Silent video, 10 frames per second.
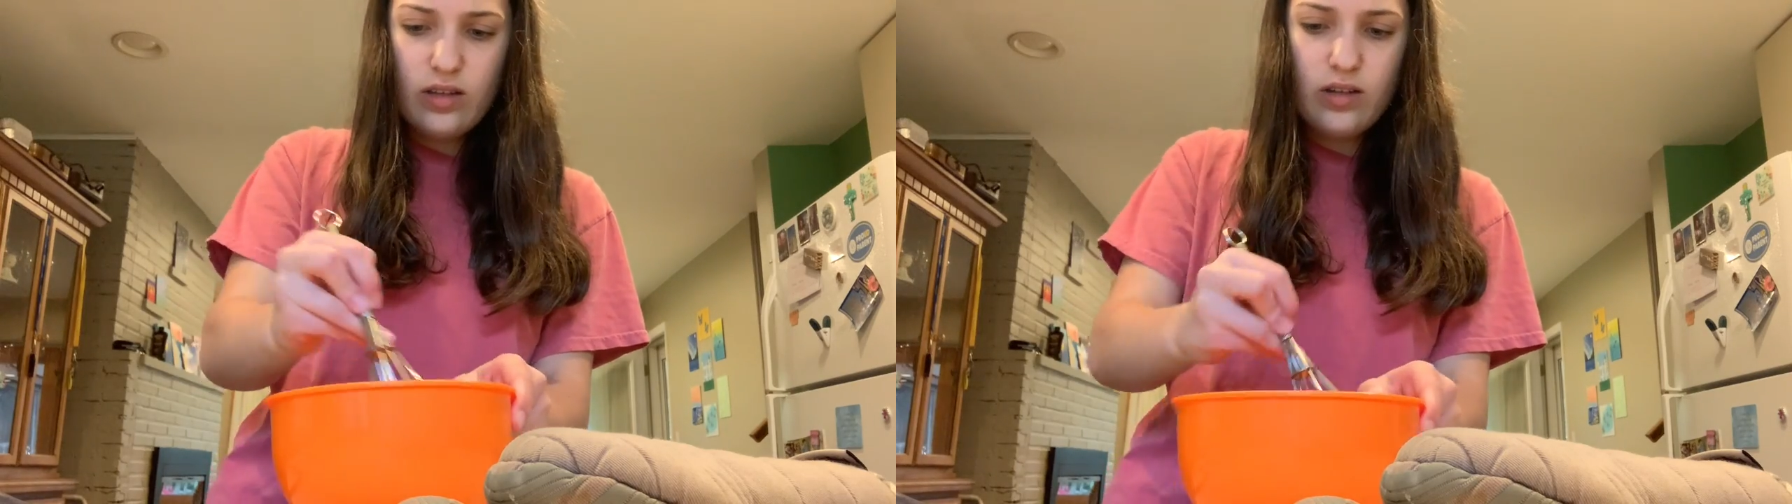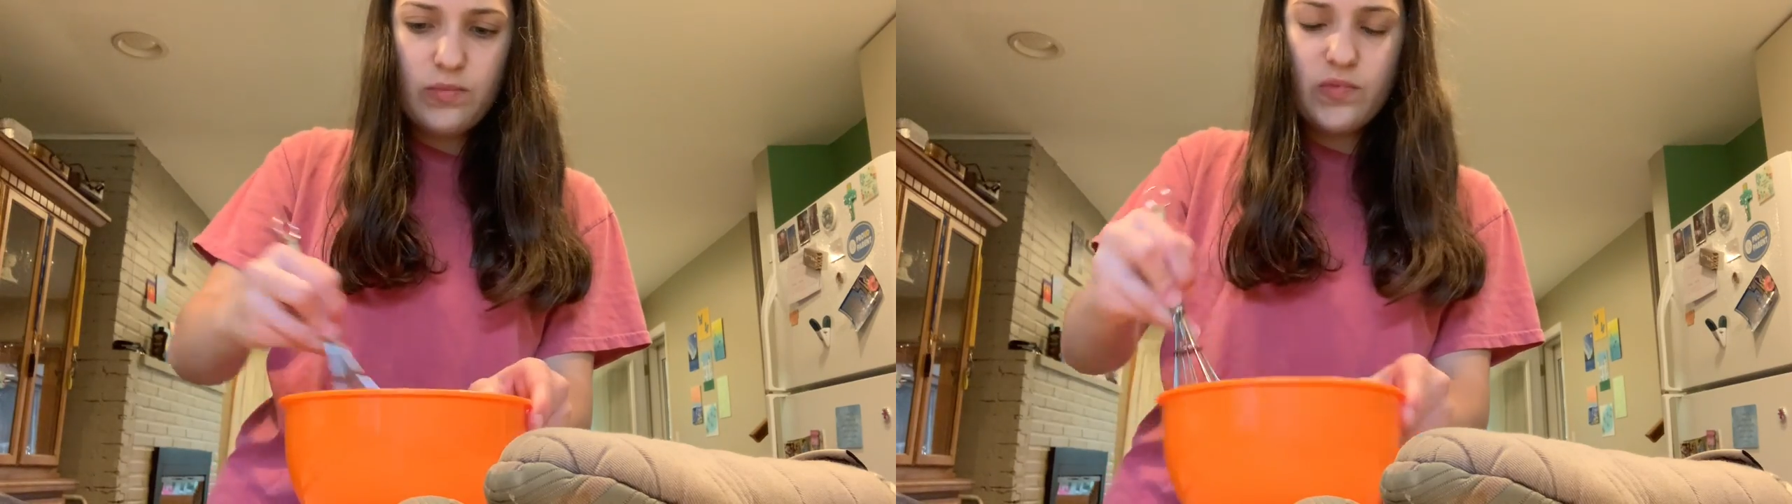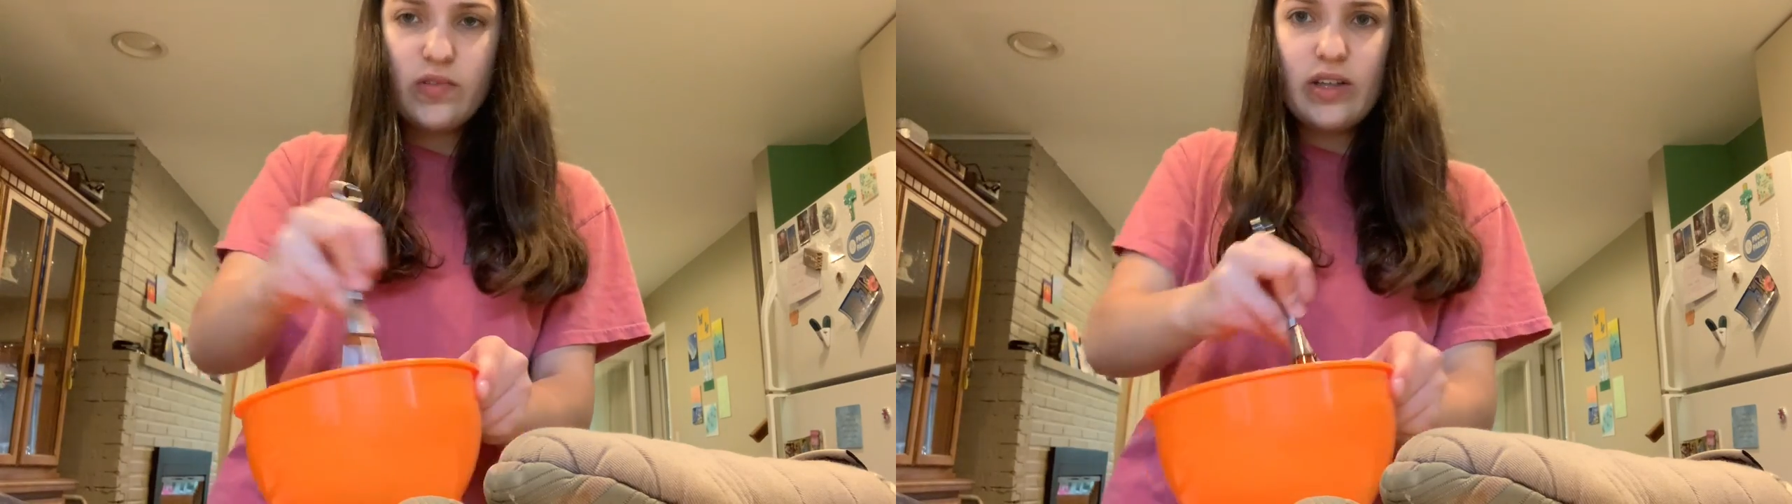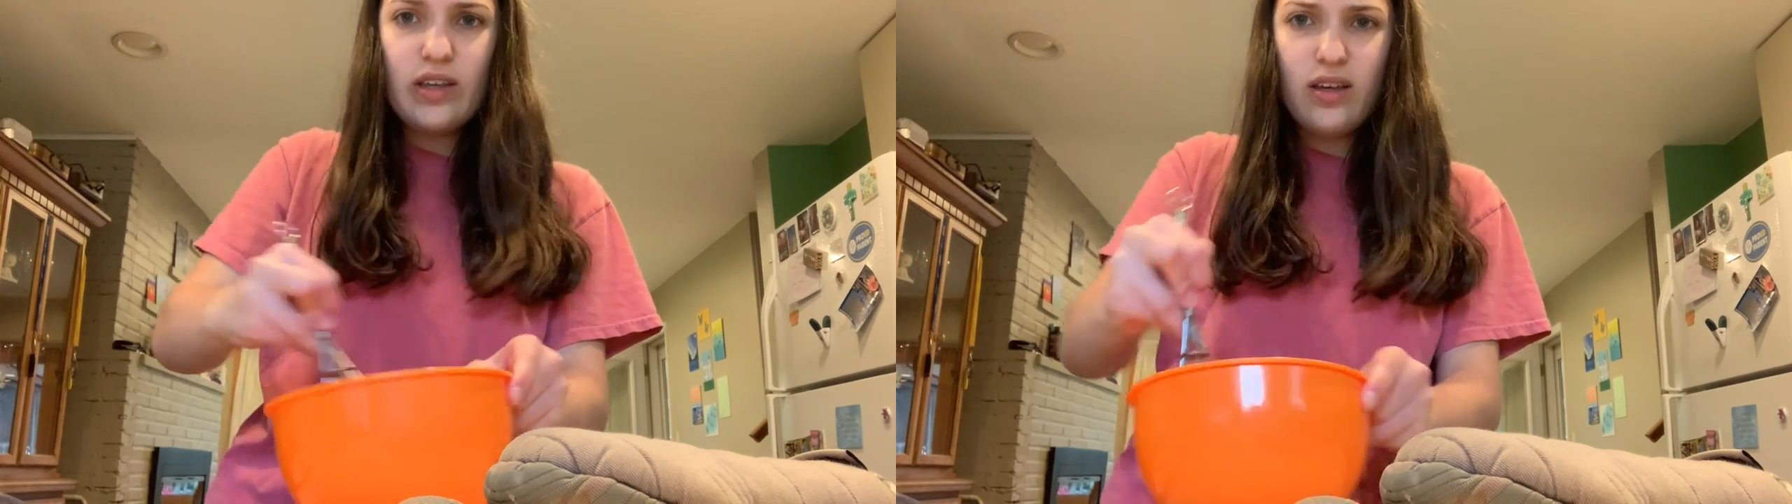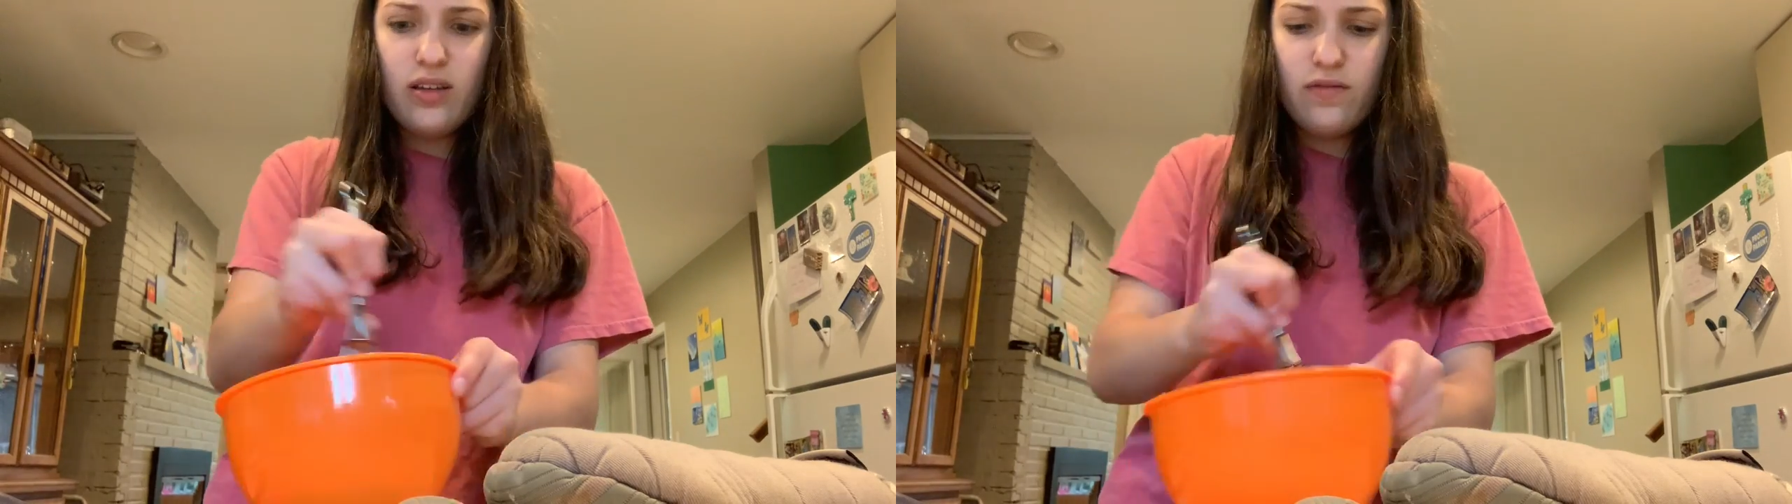And I'm
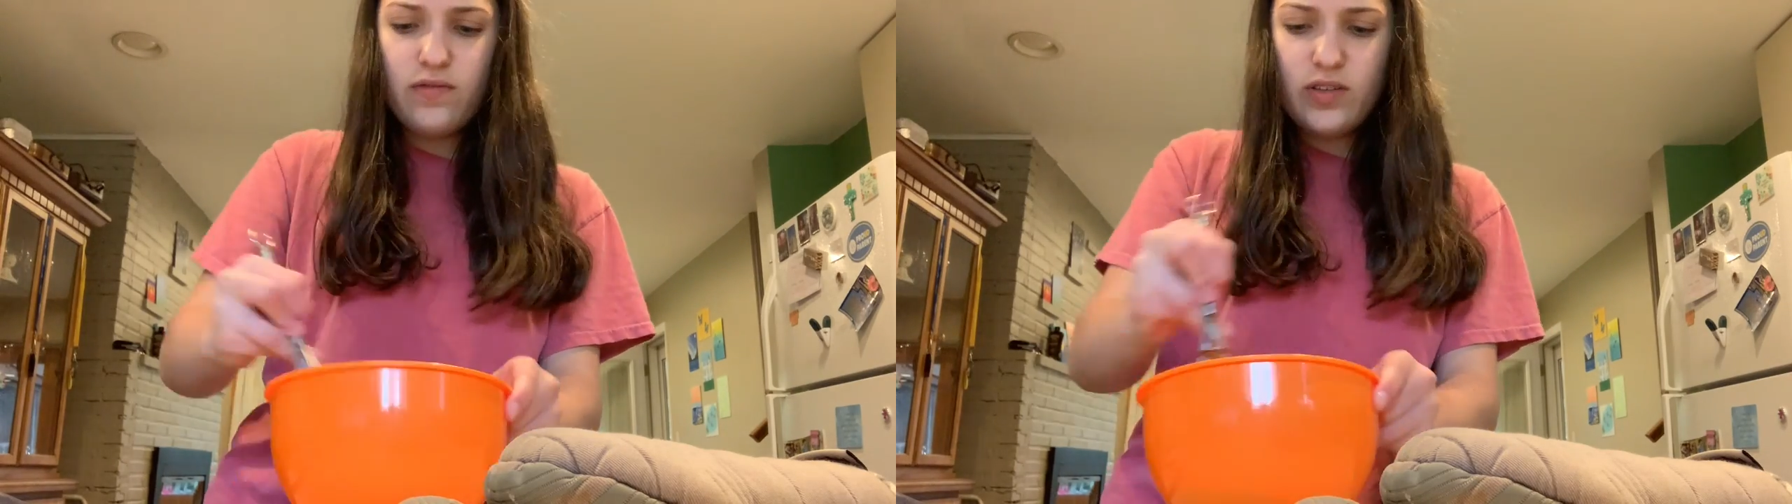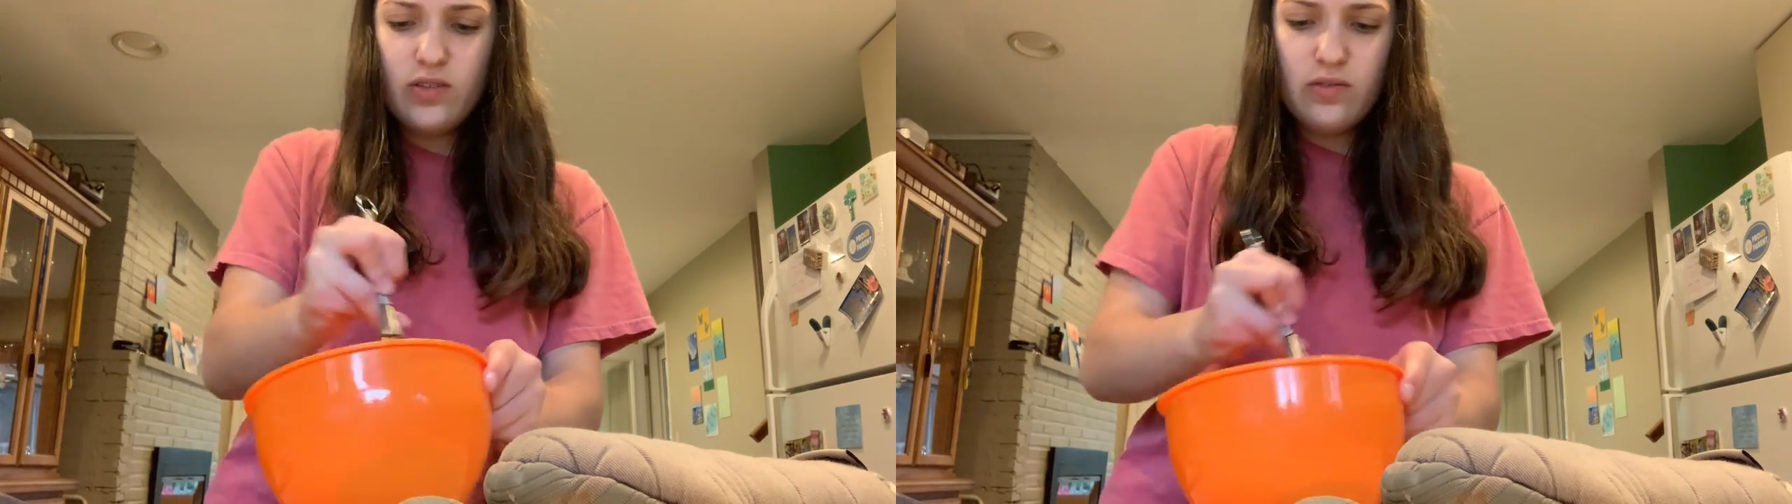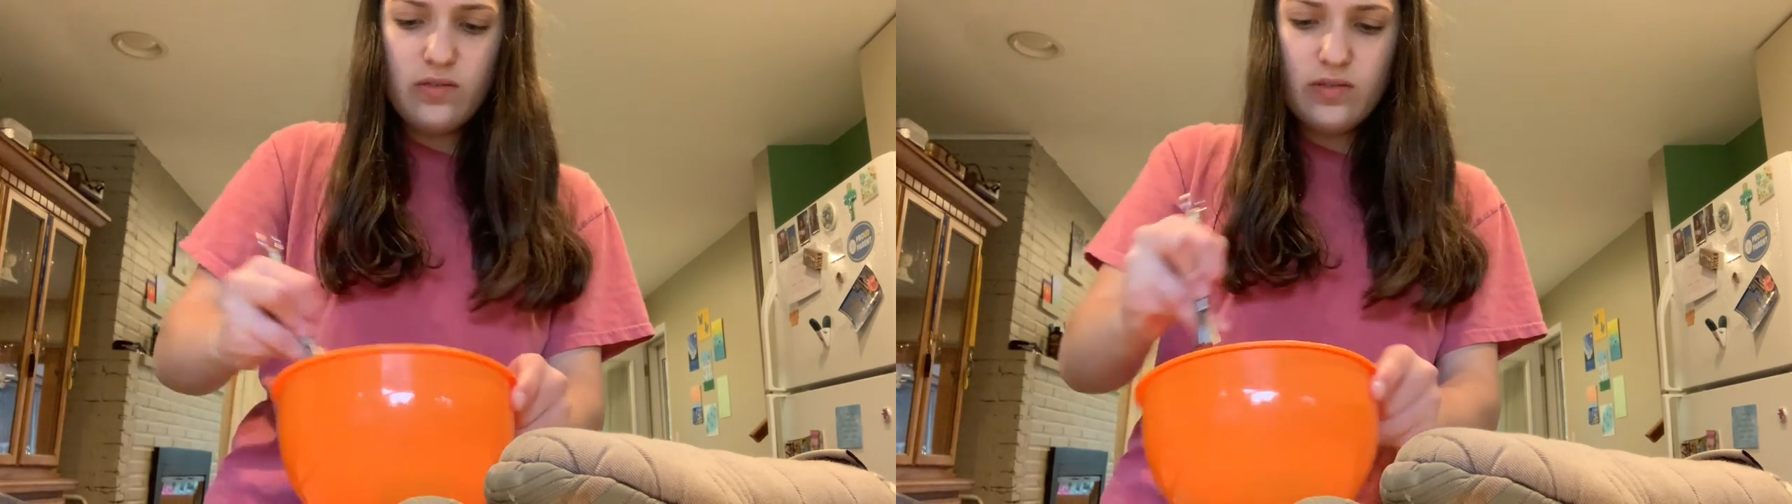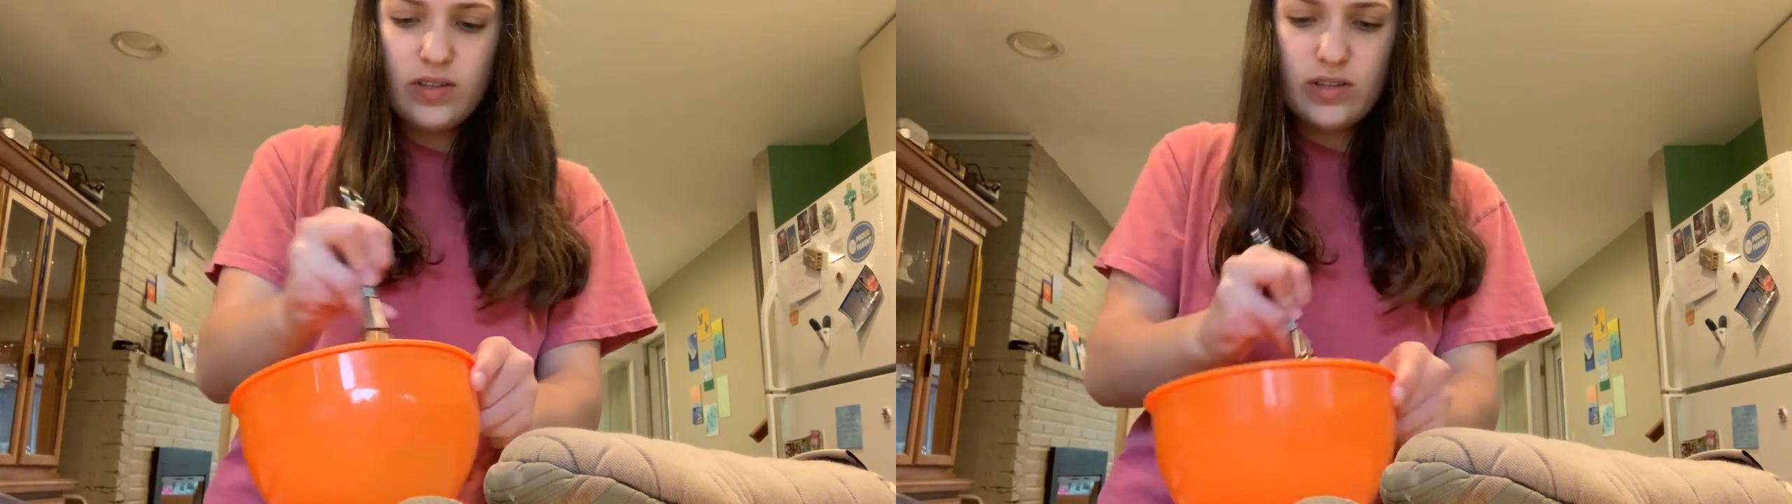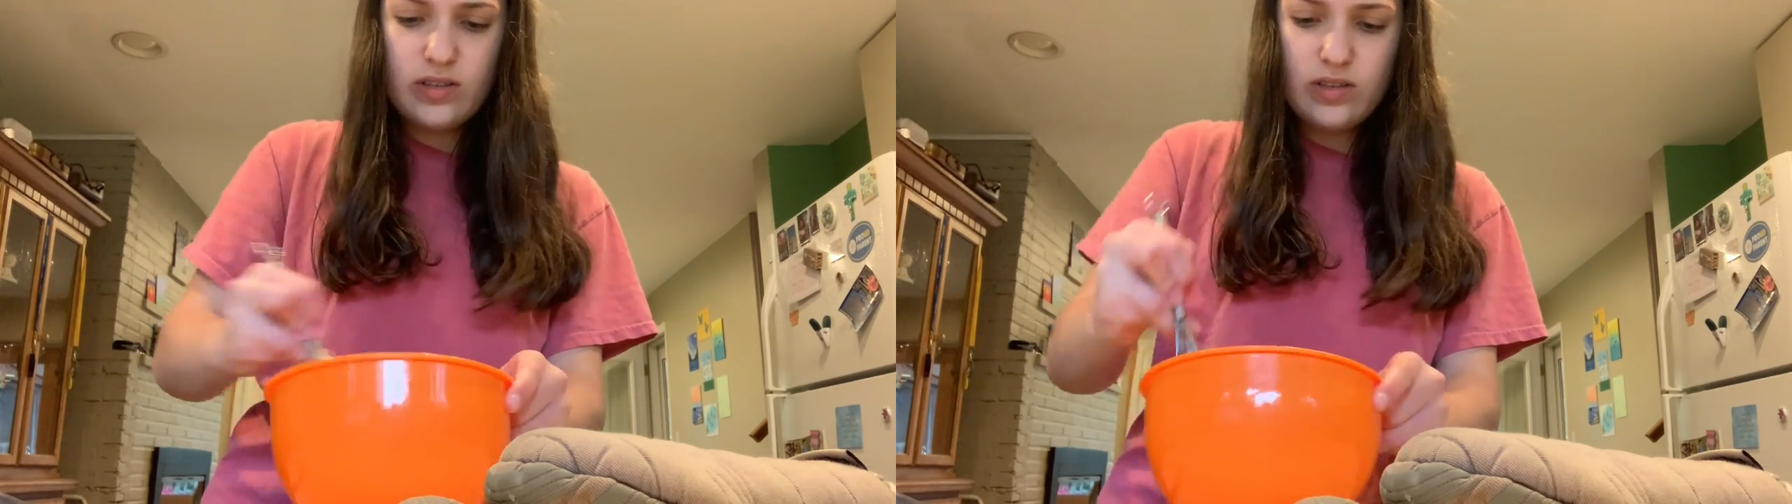really confused.